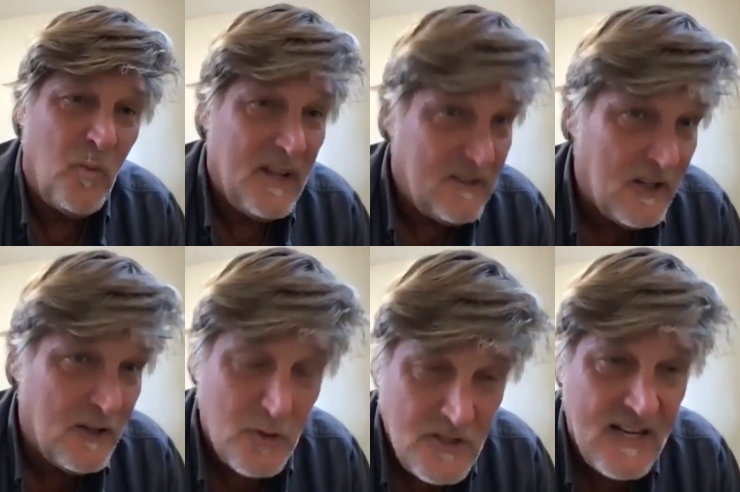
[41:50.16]
it's
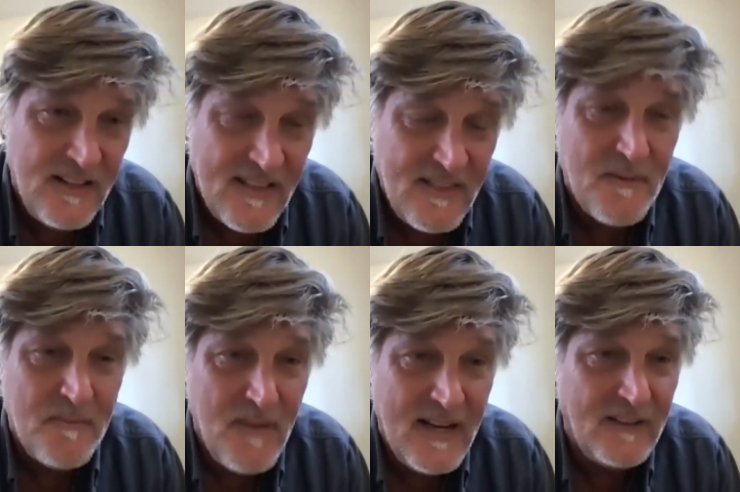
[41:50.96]
interesting that the
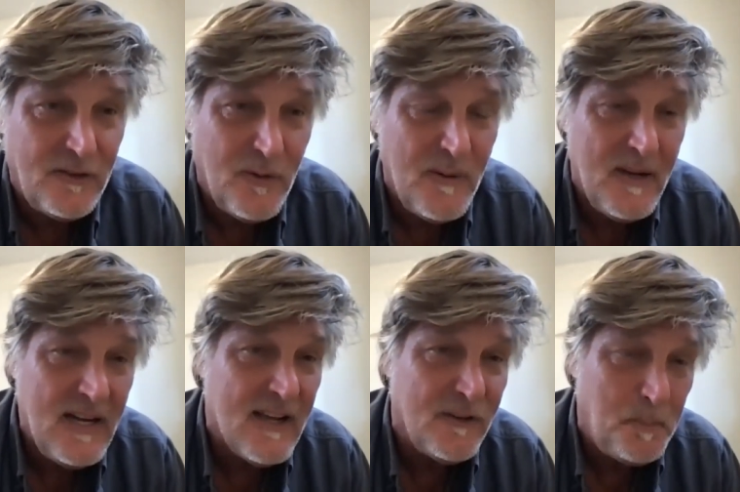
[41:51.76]
mainstream
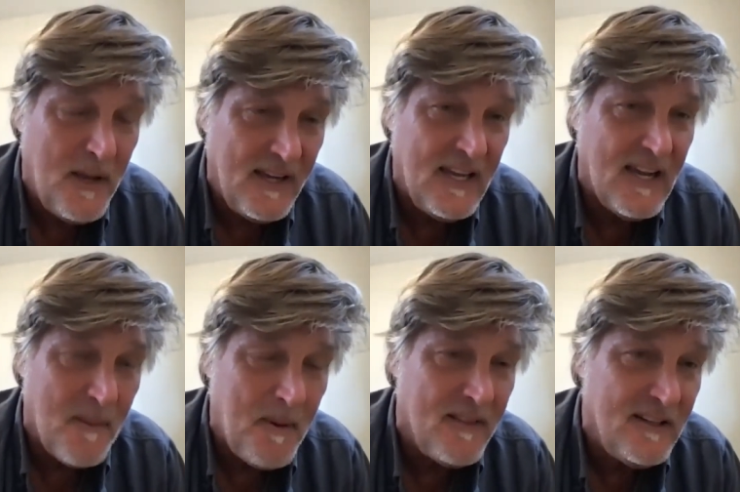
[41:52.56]
media is picking
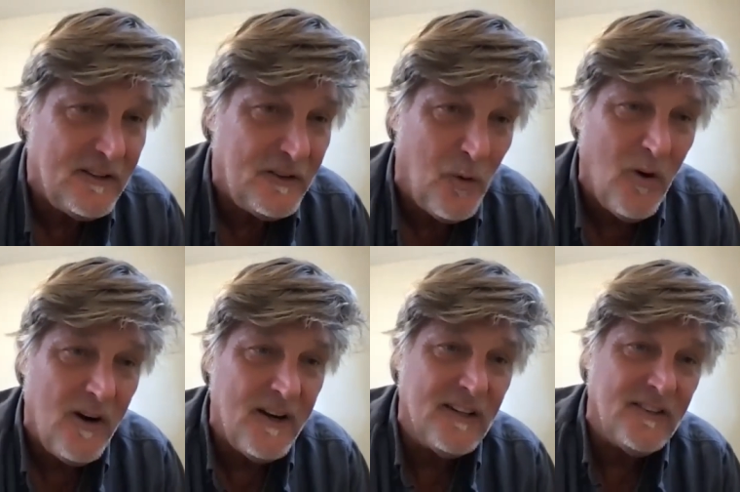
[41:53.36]
up on these
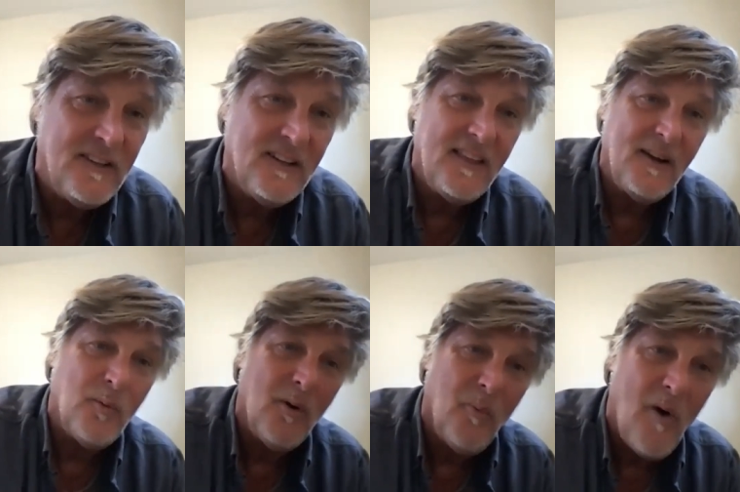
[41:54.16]
stories and you think
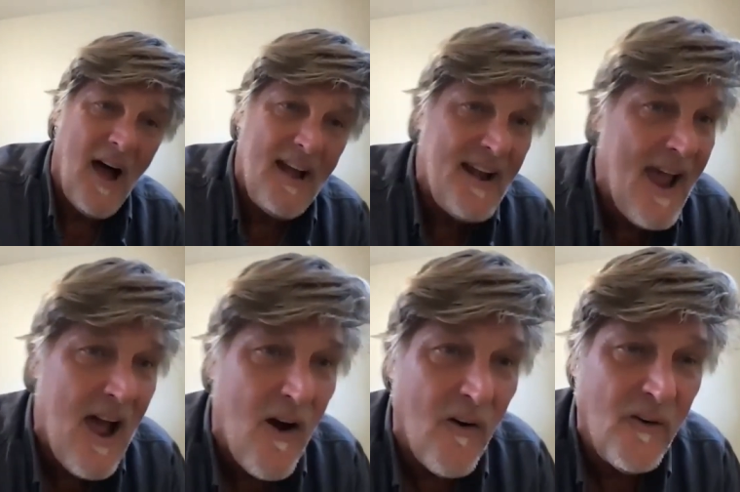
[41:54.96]
well why
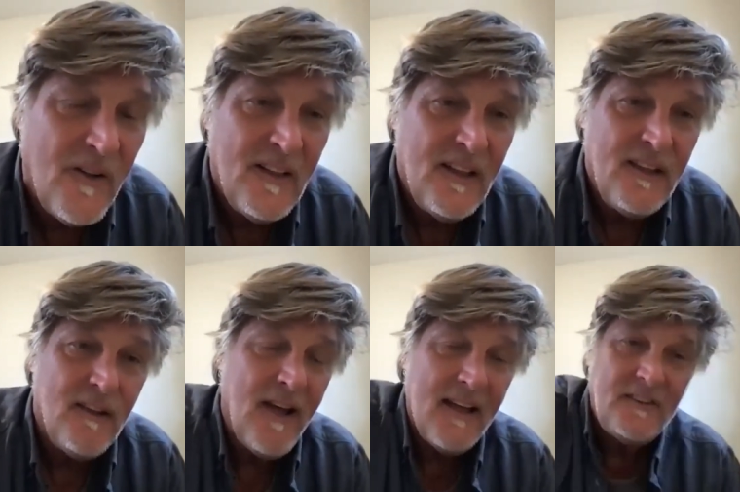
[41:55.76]
now You've
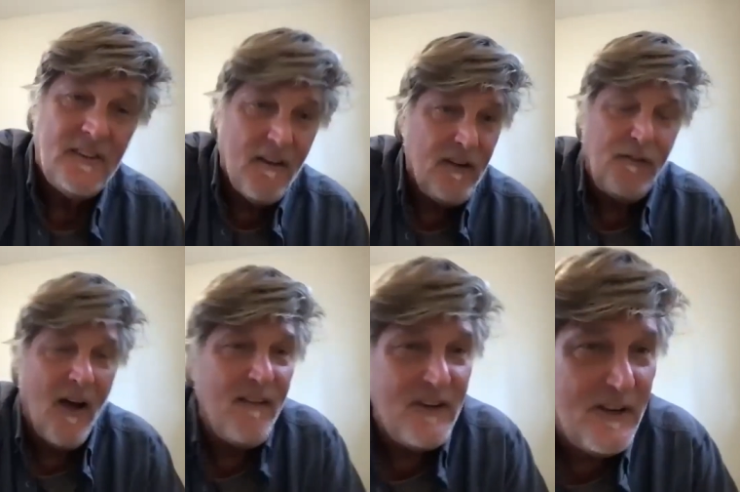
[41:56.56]
had
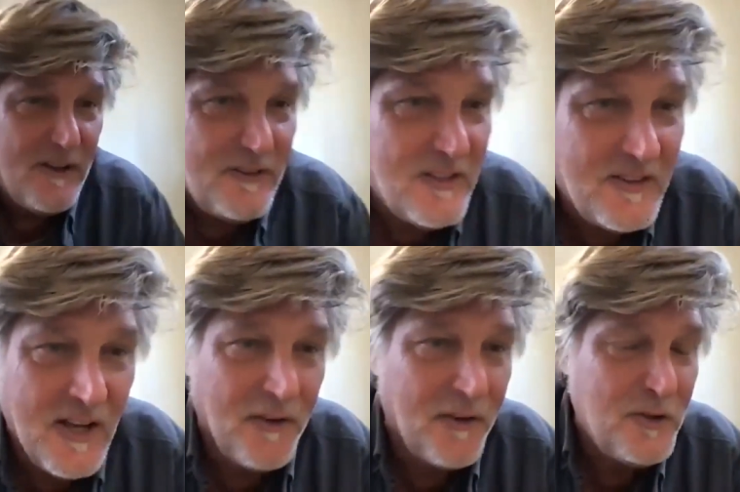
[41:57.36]
75 years to
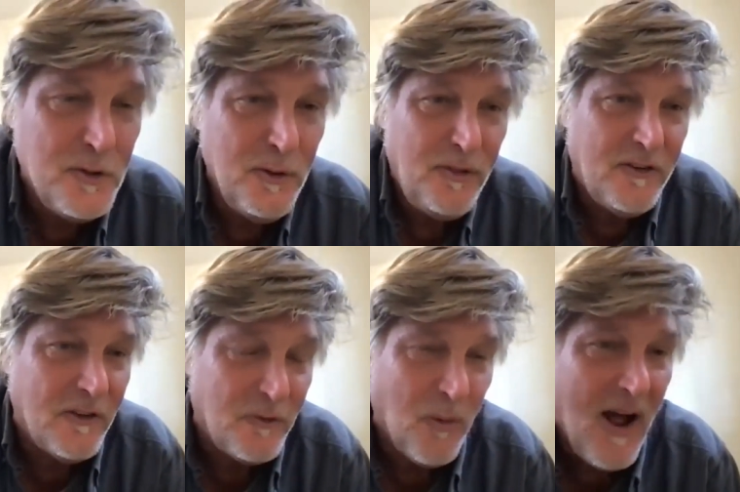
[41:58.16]
tell the truth
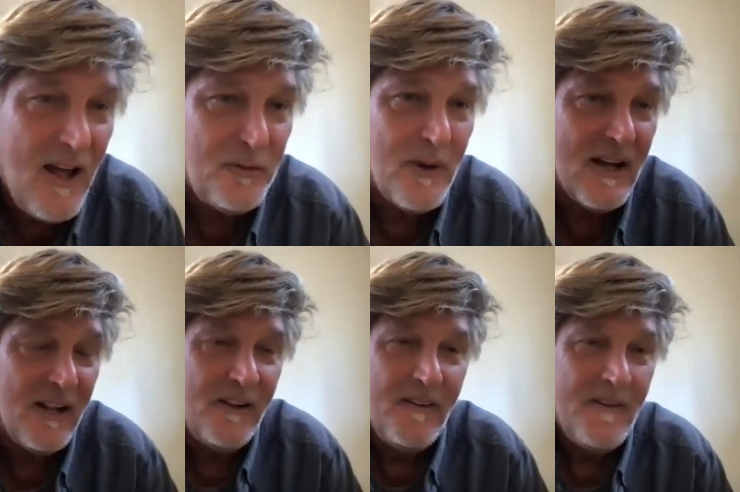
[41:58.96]
since
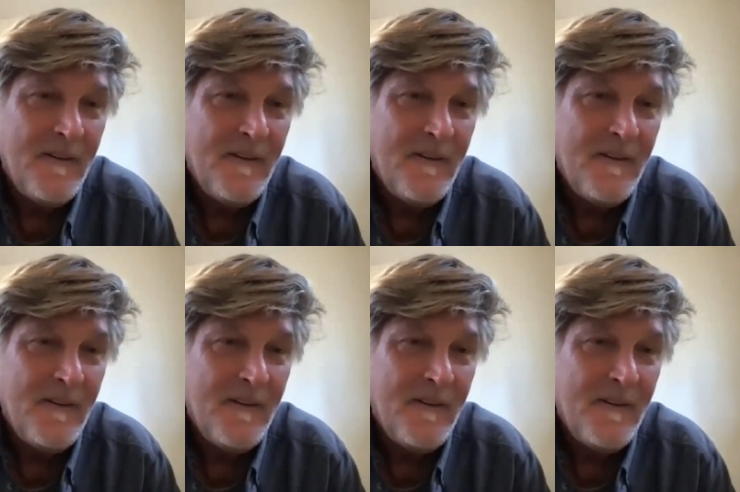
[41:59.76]
Roswell.